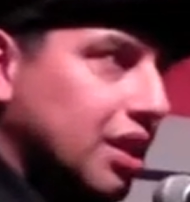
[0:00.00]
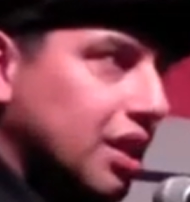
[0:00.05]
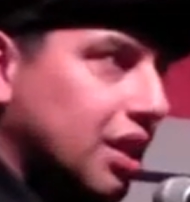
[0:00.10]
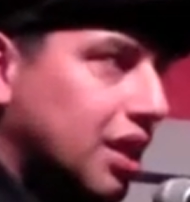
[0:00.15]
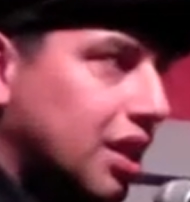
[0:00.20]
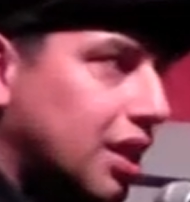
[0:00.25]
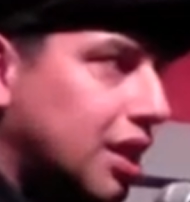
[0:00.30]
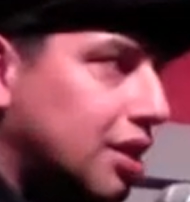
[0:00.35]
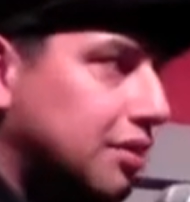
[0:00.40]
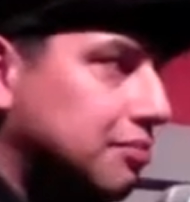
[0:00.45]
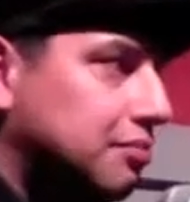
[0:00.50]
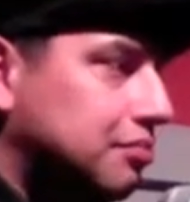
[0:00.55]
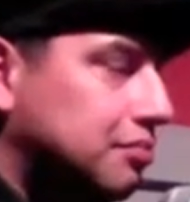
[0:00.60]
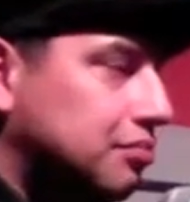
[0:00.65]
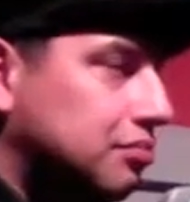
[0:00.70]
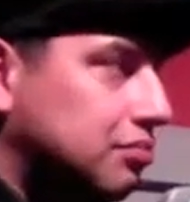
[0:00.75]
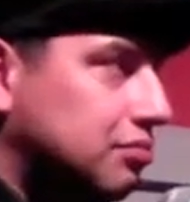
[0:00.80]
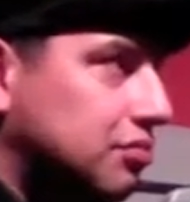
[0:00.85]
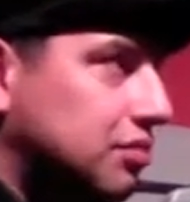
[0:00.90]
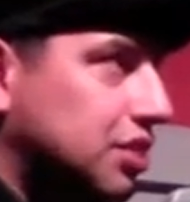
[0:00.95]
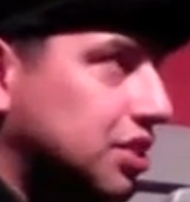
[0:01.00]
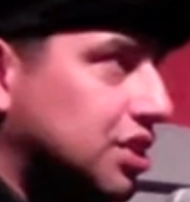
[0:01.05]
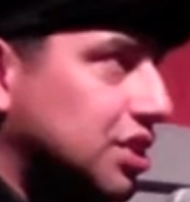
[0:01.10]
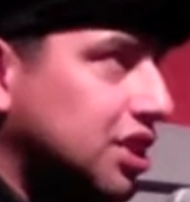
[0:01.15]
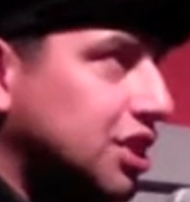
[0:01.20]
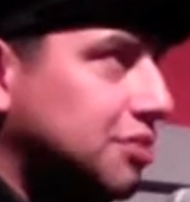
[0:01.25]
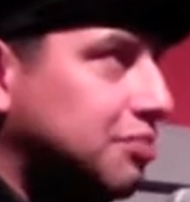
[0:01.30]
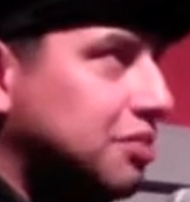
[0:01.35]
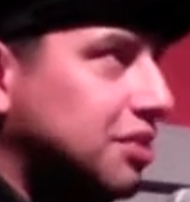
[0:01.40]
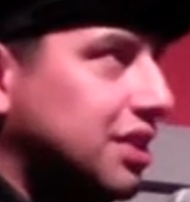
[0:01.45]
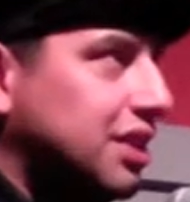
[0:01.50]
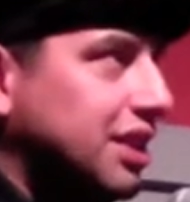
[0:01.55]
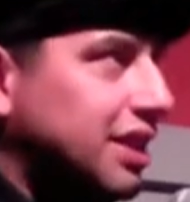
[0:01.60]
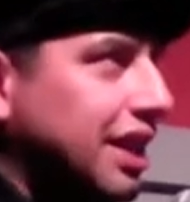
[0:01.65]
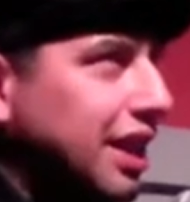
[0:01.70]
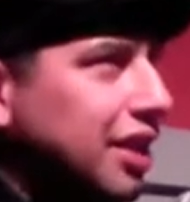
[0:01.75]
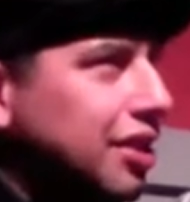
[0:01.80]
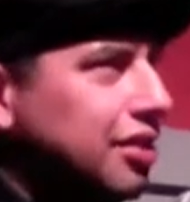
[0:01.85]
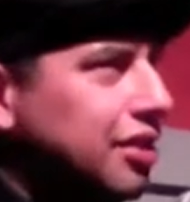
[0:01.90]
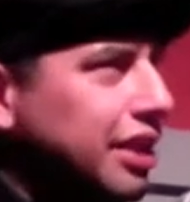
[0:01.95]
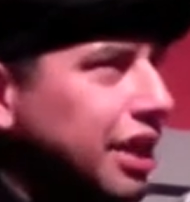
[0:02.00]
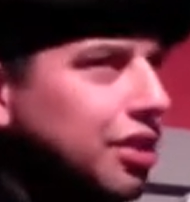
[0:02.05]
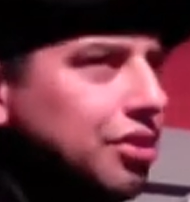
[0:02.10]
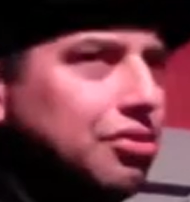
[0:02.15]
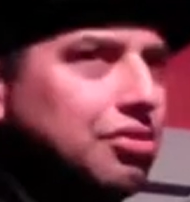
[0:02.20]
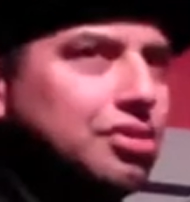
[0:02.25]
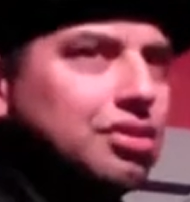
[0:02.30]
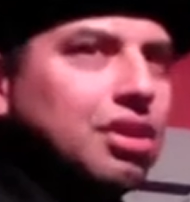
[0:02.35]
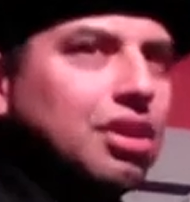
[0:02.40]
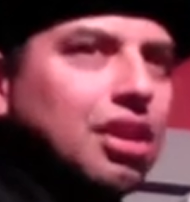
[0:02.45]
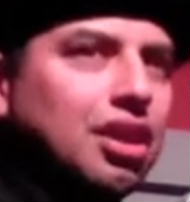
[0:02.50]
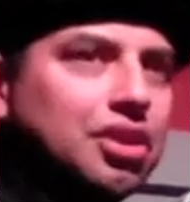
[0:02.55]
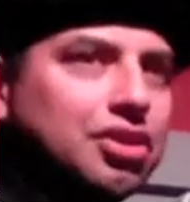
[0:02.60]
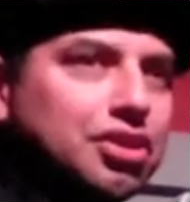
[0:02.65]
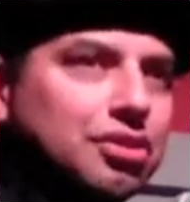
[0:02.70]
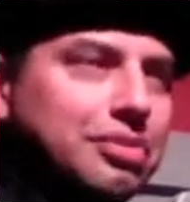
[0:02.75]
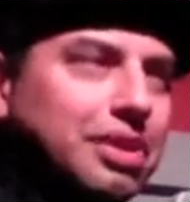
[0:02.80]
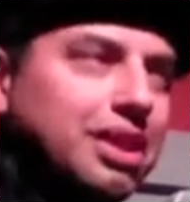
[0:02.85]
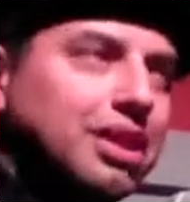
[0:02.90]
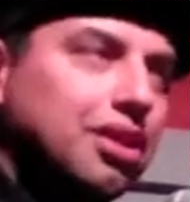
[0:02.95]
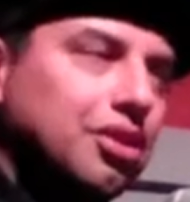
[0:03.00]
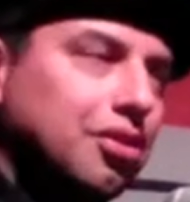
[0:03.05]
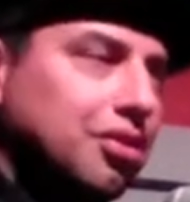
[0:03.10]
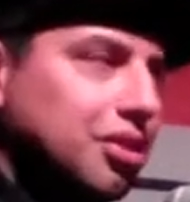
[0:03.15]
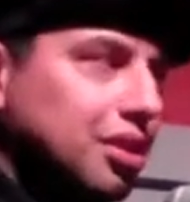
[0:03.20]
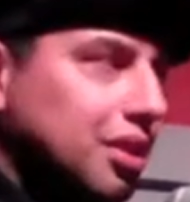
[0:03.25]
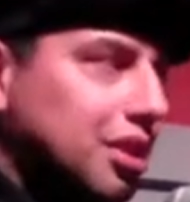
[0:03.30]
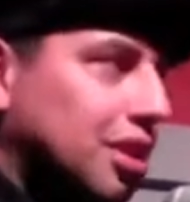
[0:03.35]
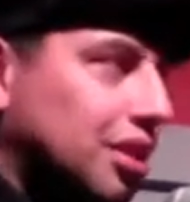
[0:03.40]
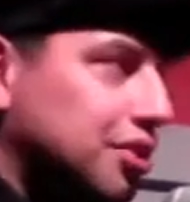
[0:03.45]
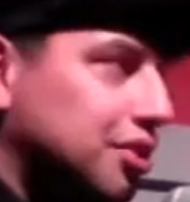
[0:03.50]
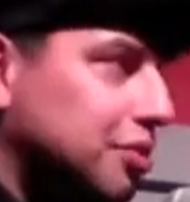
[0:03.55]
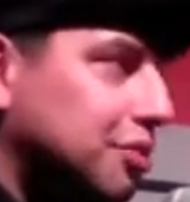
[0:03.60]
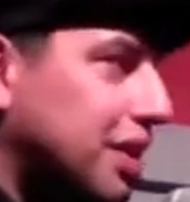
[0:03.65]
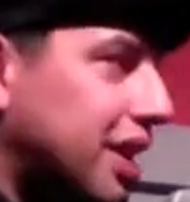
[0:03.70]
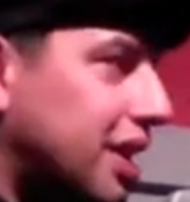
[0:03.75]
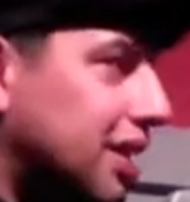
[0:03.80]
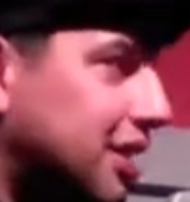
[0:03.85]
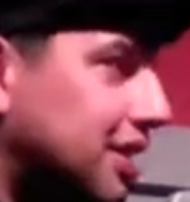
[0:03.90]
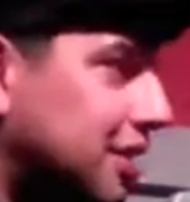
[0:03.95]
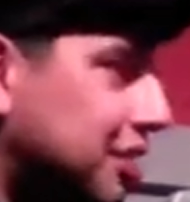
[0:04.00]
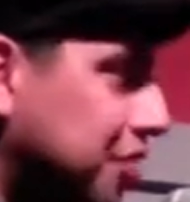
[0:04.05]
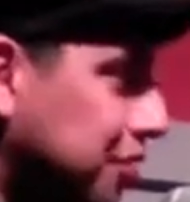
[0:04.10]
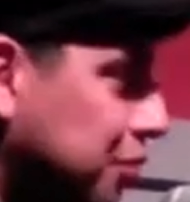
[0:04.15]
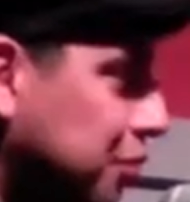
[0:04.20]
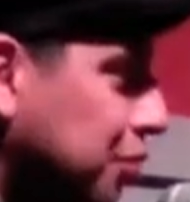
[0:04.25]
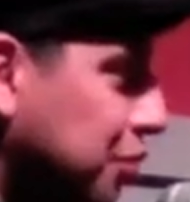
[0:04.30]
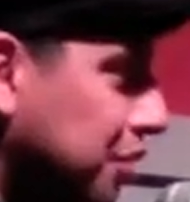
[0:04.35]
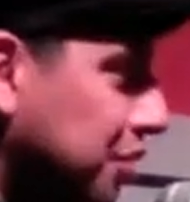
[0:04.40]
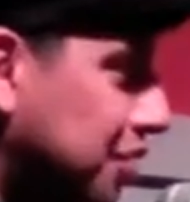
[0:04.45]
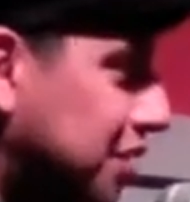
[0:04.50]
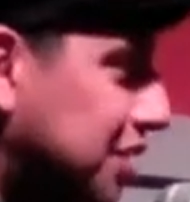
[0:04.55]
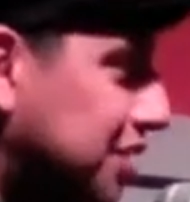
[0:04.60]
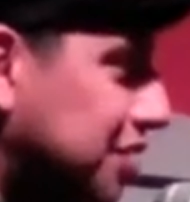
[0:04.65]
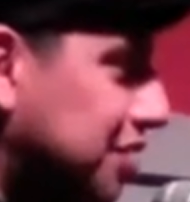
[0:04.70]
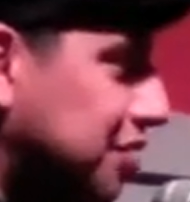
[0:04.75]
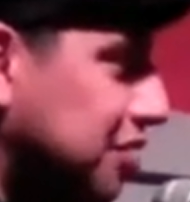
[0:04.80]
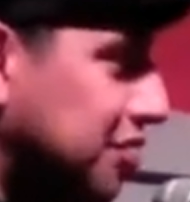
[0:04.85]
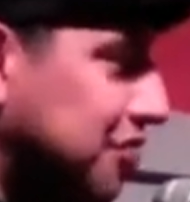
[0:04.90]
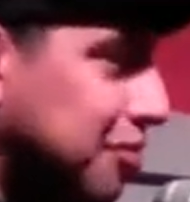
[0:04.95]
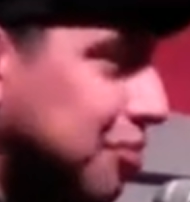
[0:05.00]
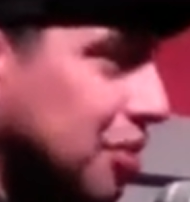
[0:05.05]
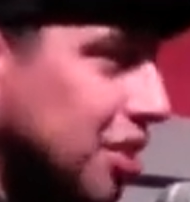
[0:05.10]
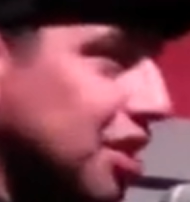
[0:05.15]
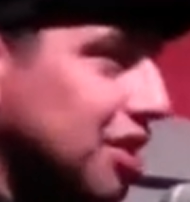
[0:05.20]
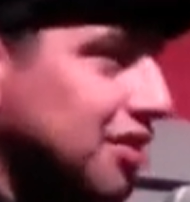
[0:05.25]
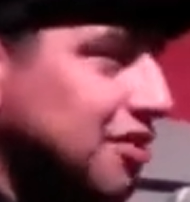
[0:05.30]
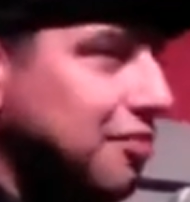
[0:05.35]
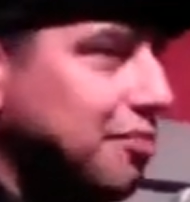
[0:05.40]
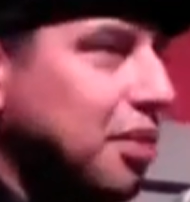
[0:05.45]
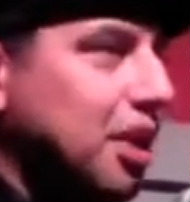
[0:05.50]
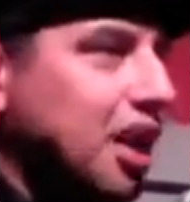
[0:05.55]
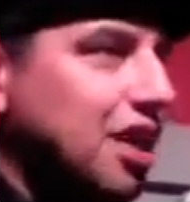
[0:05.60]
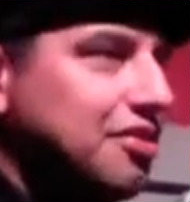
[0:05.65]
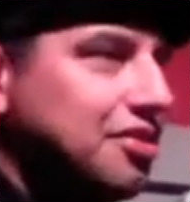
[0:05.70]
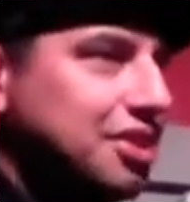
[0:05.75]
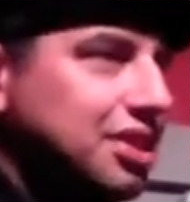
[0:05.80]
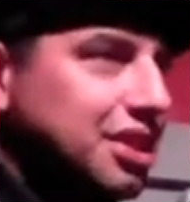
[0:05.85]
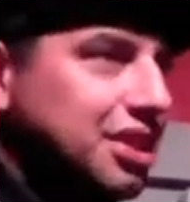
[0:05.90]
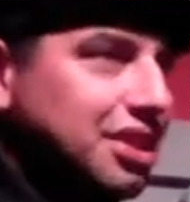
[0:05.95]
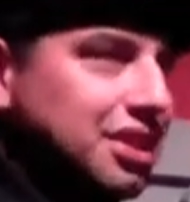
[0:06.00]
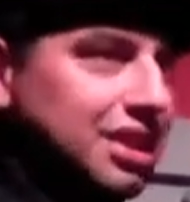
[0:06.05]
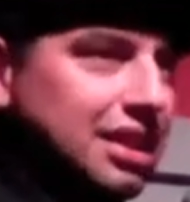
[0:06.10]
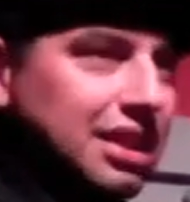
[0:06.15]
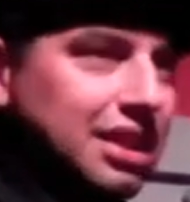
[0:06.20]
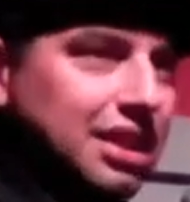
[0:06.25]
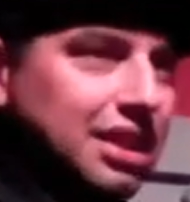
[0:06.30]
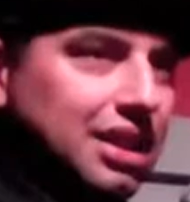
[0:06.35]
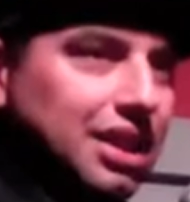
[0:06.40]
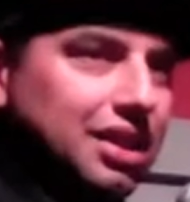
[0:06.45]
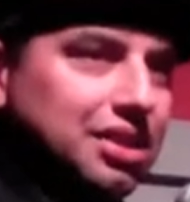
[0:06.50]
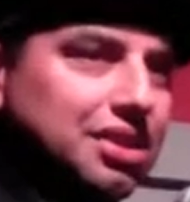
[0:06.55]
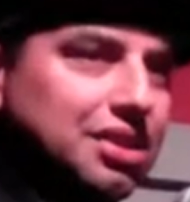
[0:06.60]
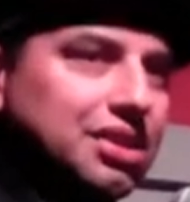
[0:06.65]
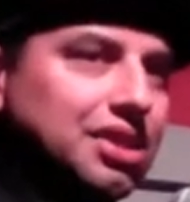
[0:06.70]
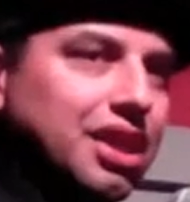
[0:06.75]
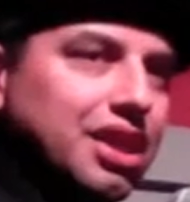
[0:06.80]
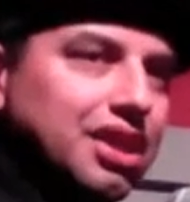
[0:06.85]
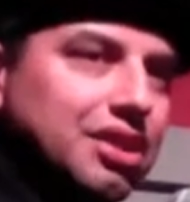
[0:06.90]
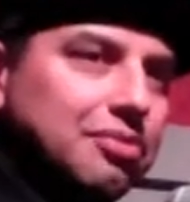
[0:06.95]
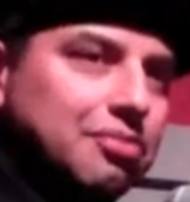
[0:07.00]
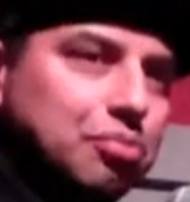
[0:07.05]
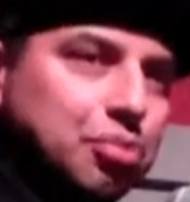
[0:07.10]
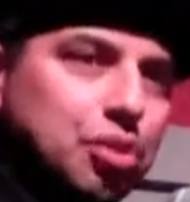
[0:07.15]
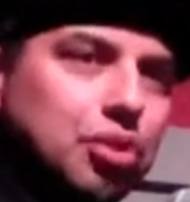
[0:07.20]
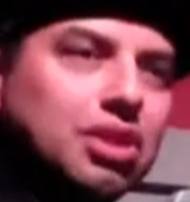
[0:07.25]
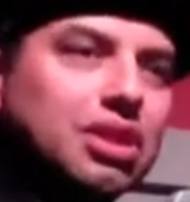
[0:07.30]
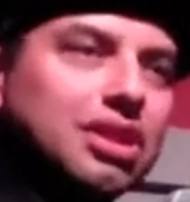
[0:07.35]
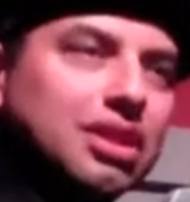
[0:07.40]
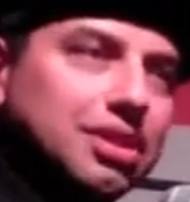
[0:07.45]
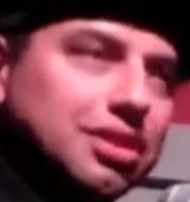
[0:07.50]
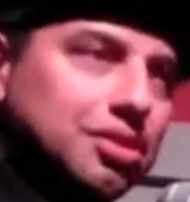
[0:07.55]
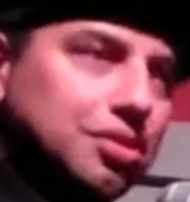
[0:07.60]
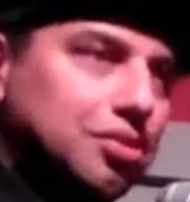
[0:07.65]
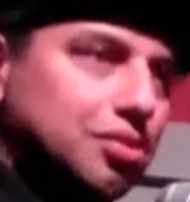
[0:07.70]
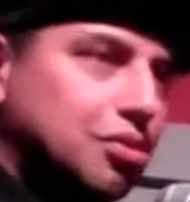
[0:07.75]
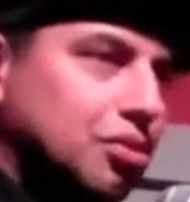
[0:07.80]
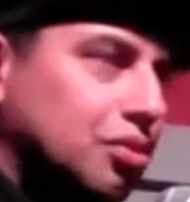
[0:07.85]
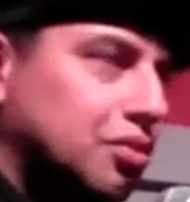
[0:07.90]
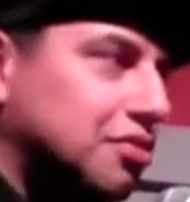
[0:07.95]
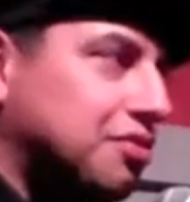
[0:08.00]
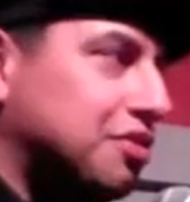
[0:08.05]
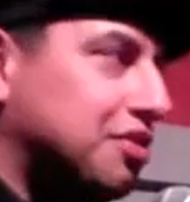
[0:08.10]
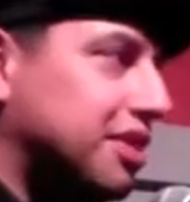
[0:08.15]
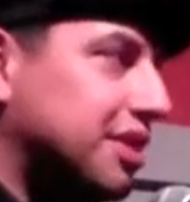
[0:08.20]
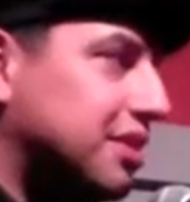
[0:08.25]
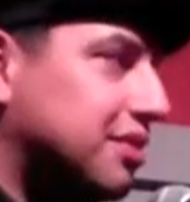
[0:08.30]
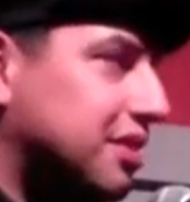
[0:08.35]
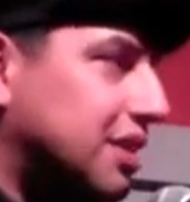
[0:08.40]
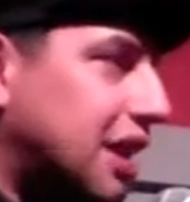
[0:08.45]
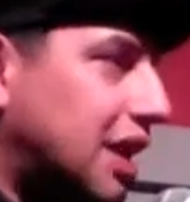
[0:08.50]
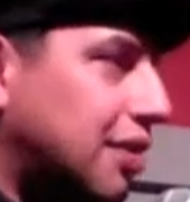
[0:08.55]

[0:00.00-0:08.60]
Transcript: Um, she's, they, they use the laundromat, they go to the laundromat, and in her world, this is sort of a mark of poverty and she's getting bullied at school over it.